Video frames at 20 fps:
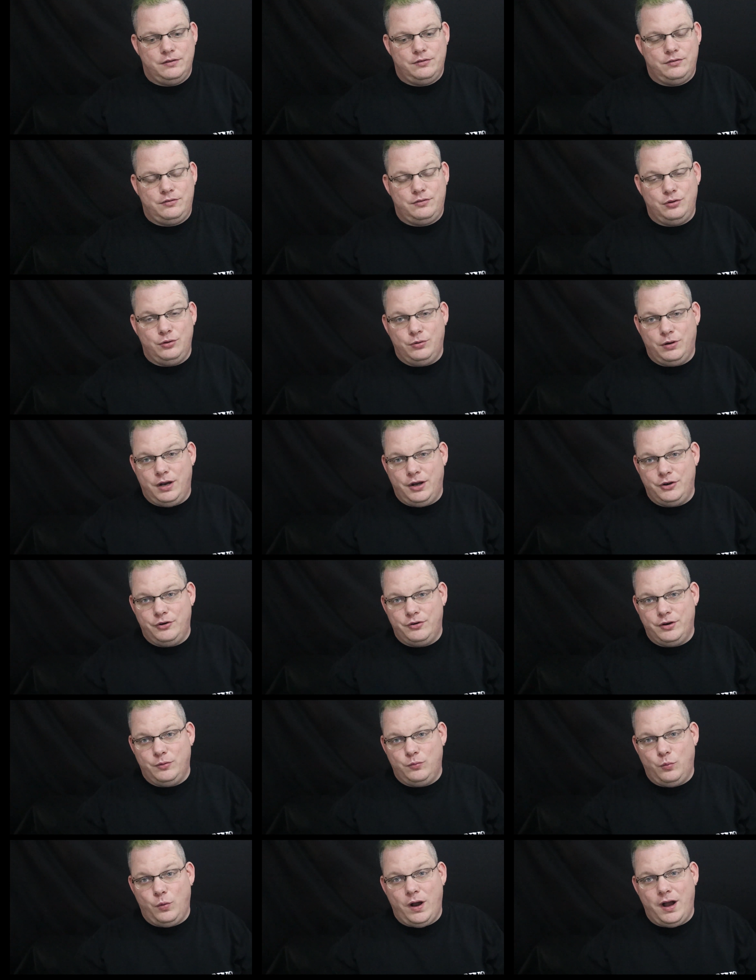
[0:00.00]

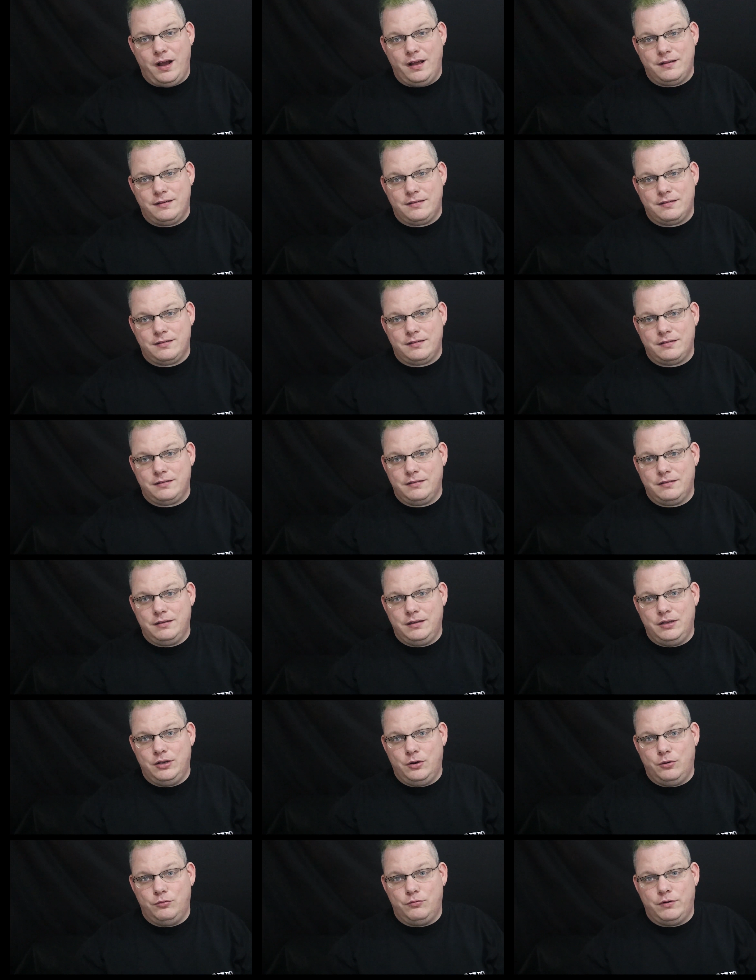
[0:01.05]
200 watts,
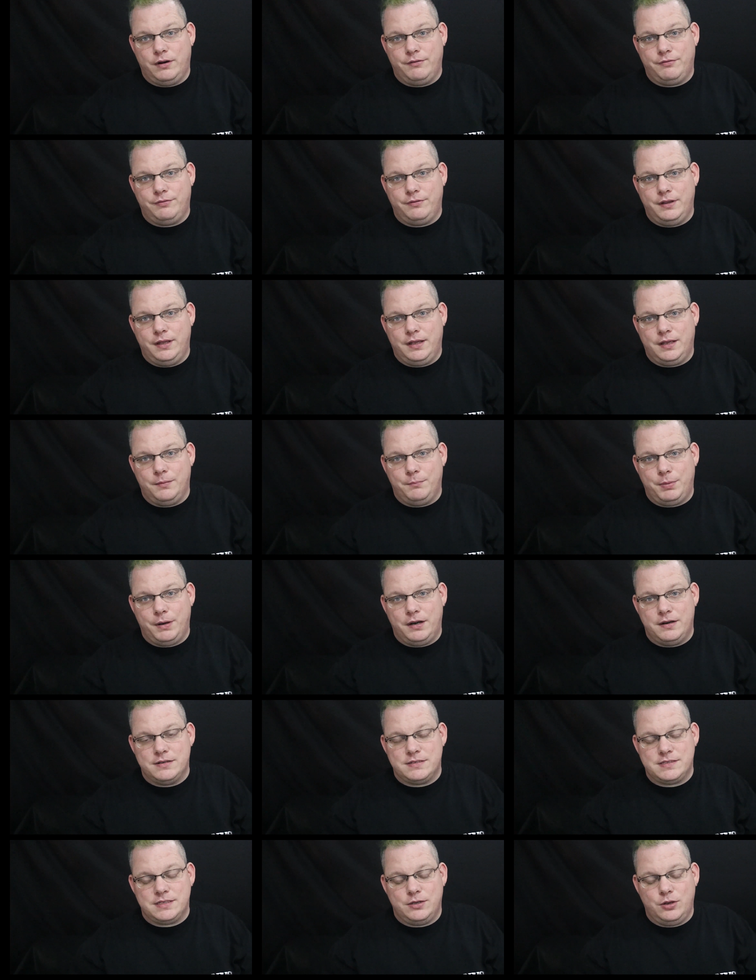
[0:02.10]
you know, roughly
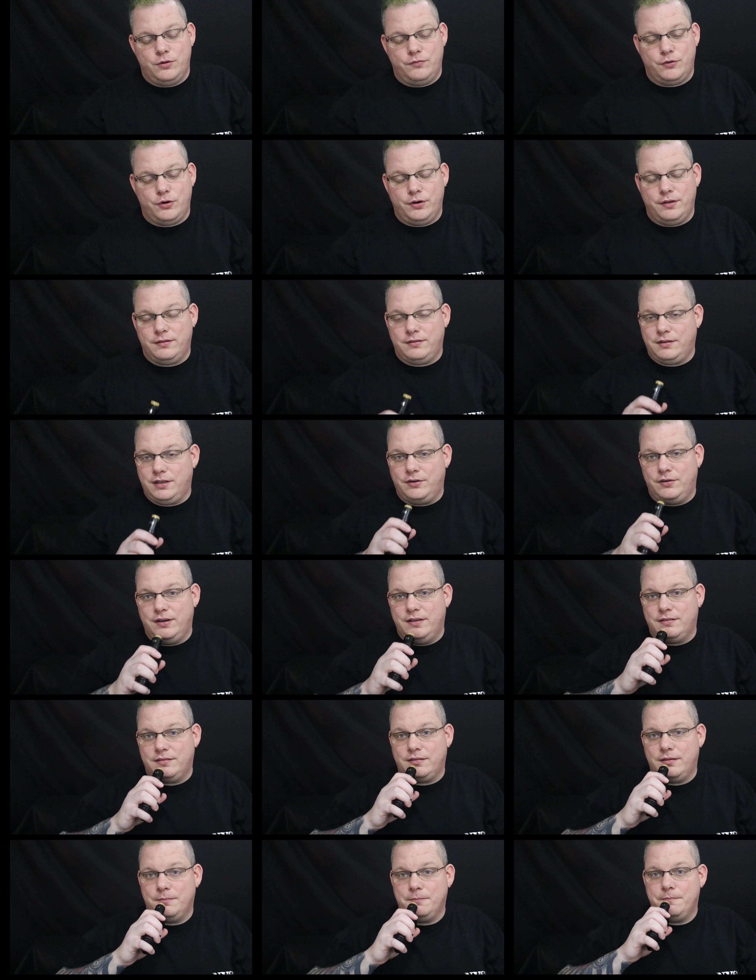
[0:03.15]
comparison over on a
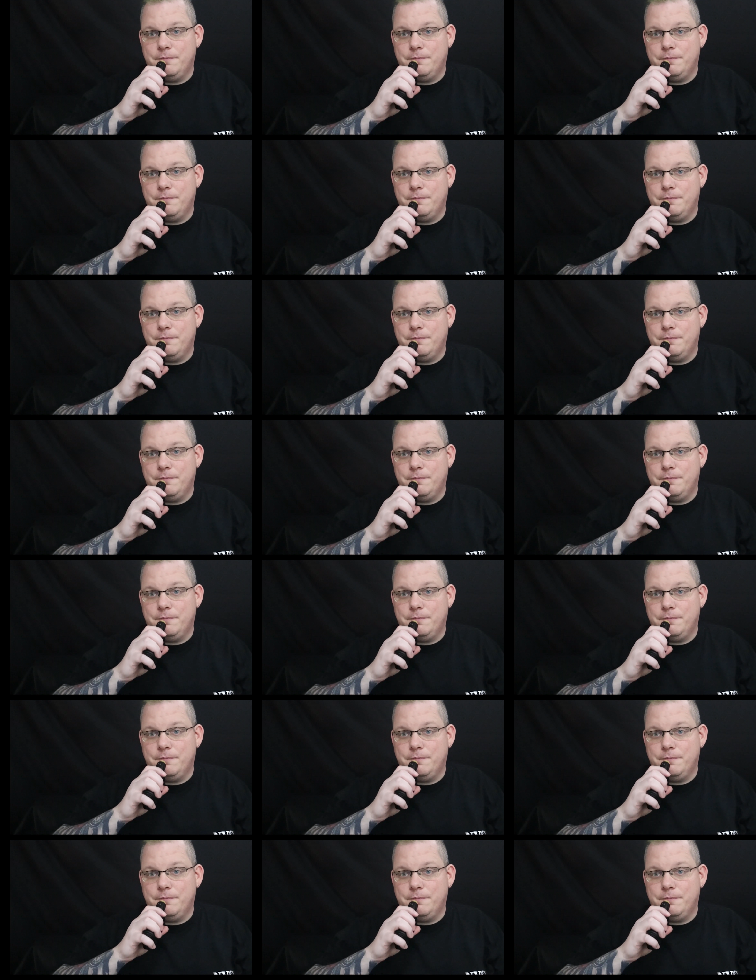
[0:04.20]
series.